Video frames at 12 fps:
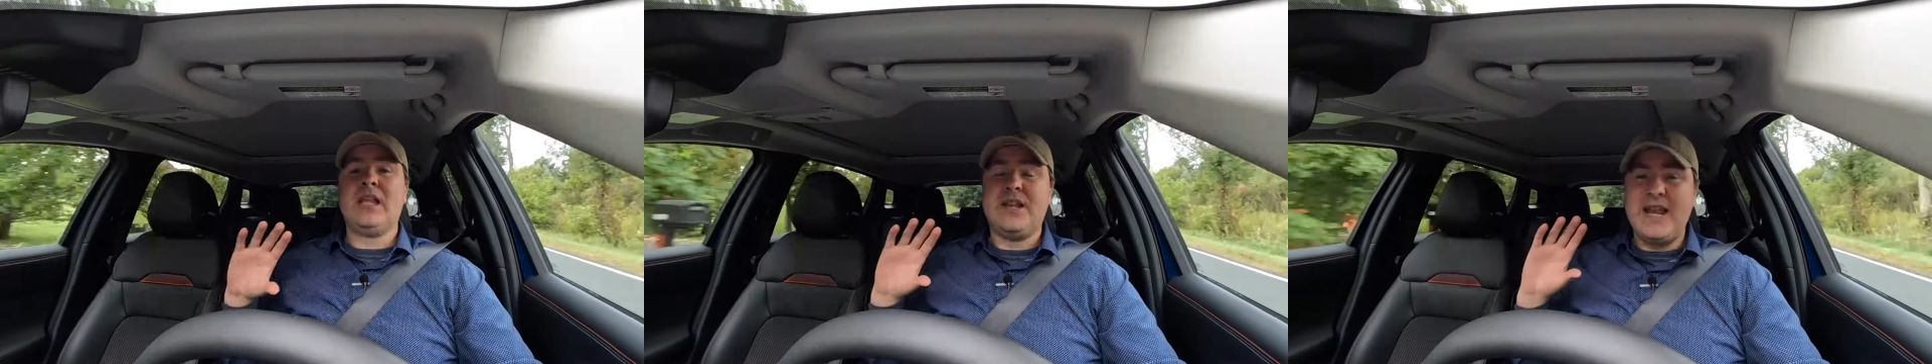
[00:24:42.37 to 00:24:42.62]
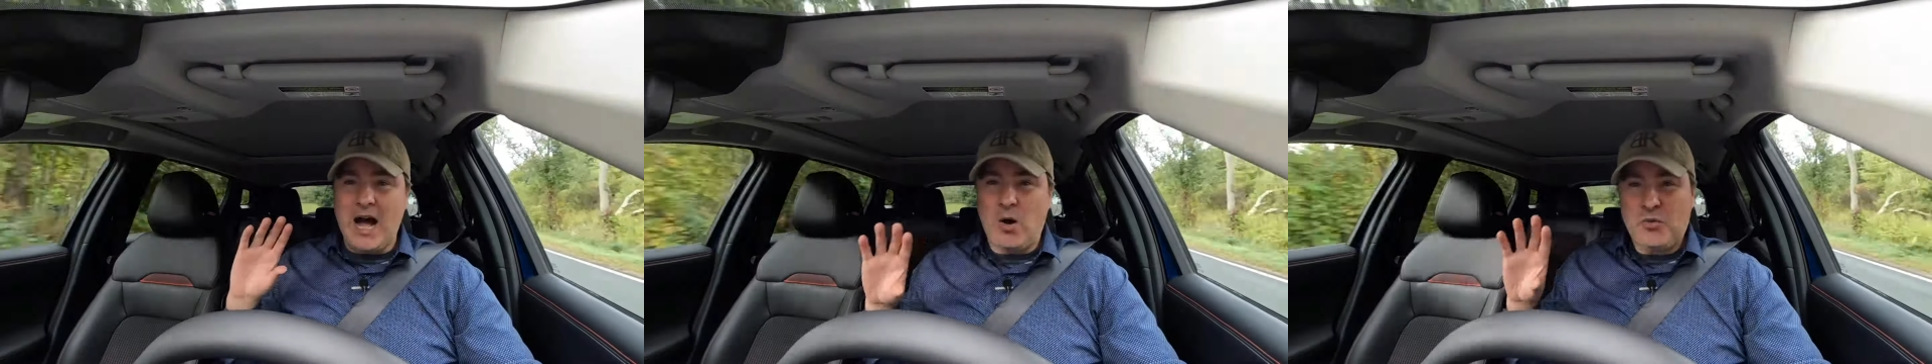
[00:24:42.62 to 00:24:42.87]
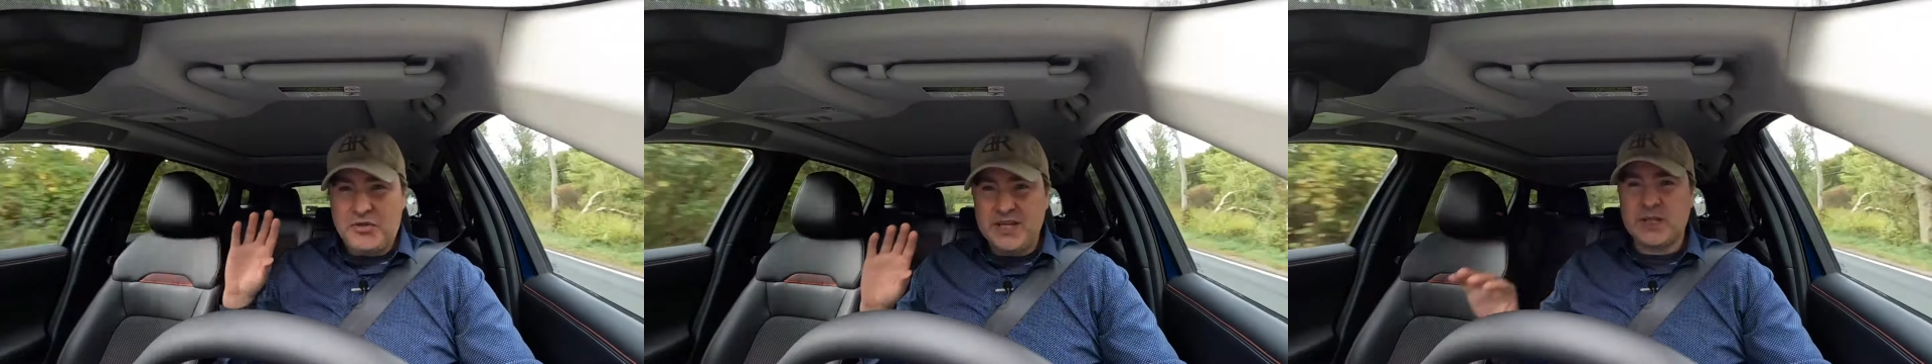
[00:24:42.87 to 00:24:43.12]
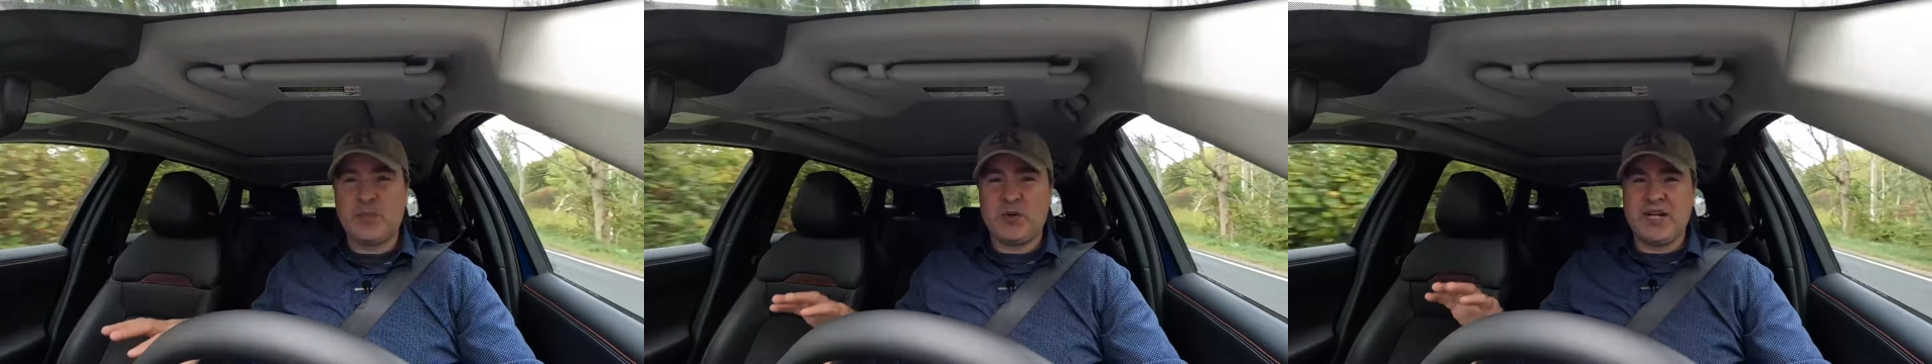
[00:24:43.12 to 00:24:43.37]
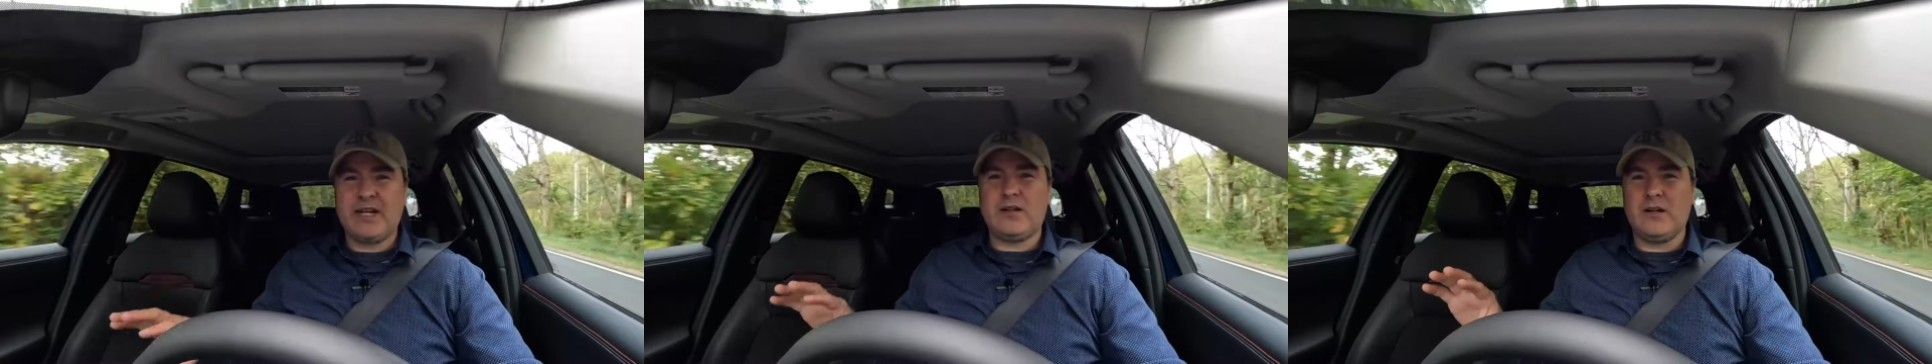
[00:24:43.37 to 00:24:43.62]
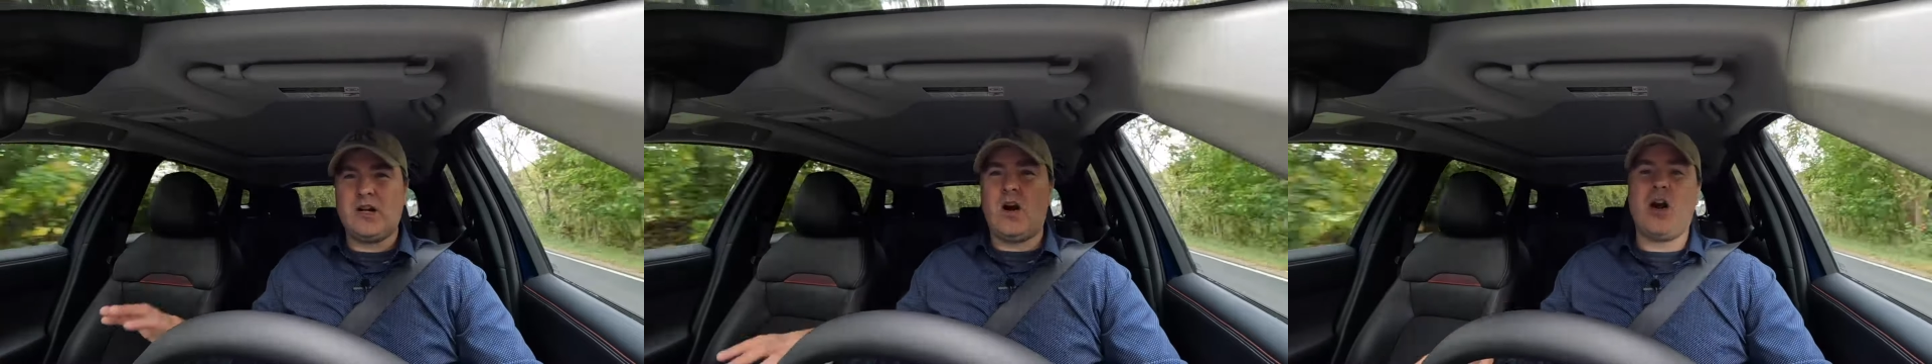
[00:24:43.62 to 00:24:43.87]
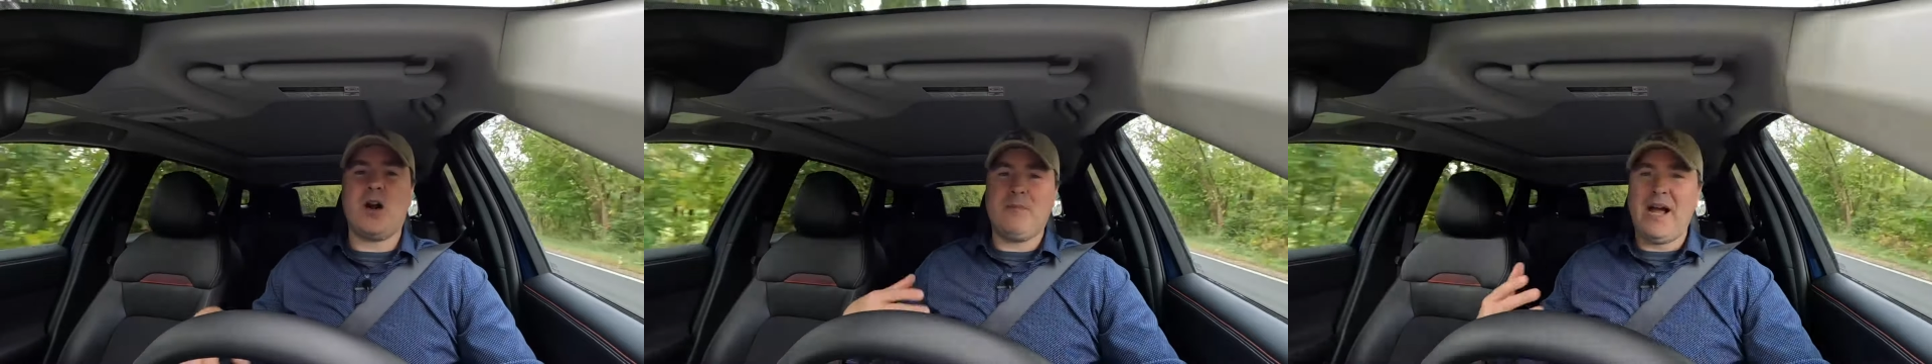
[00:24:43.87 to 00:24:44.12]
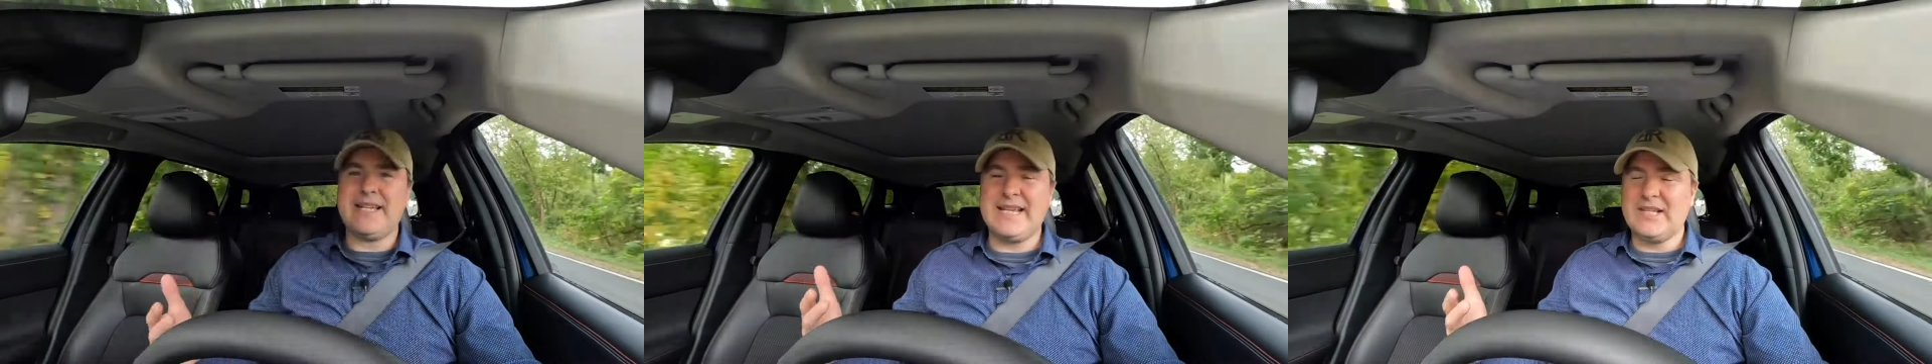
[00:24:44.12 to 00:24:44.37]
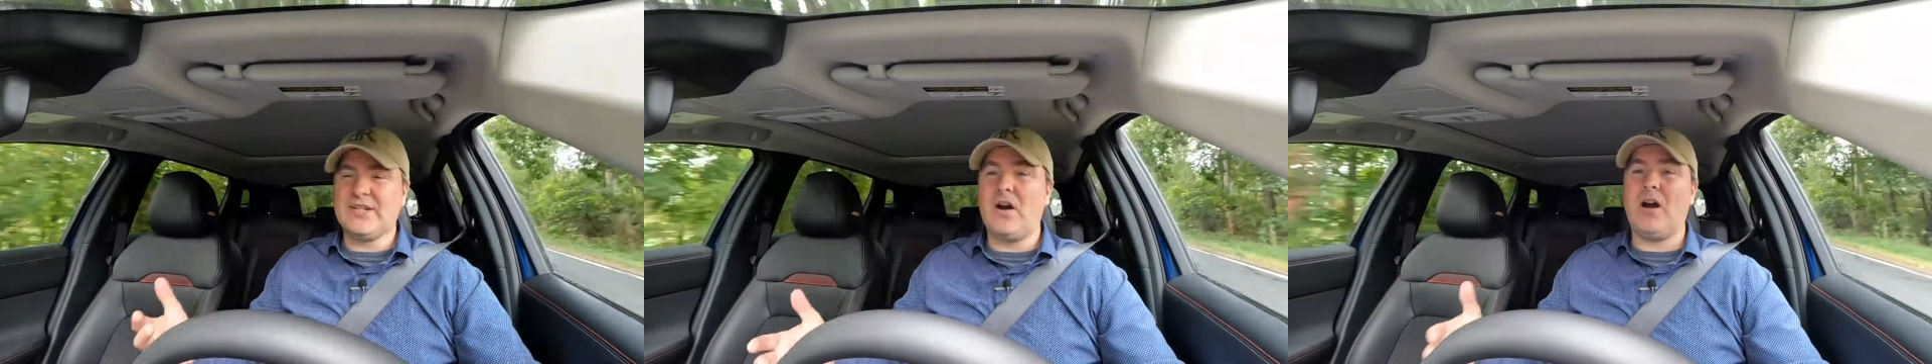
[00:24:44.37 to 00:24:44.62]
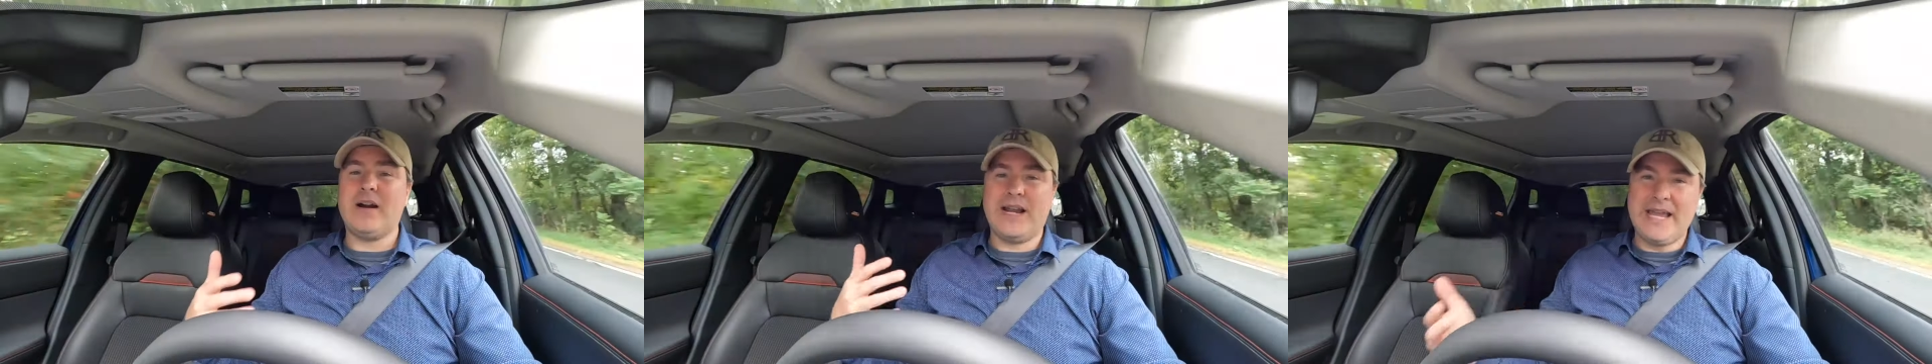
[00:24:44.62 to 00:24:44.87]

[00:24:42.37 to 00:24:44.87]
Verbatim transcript: Now, this particular car, my test car,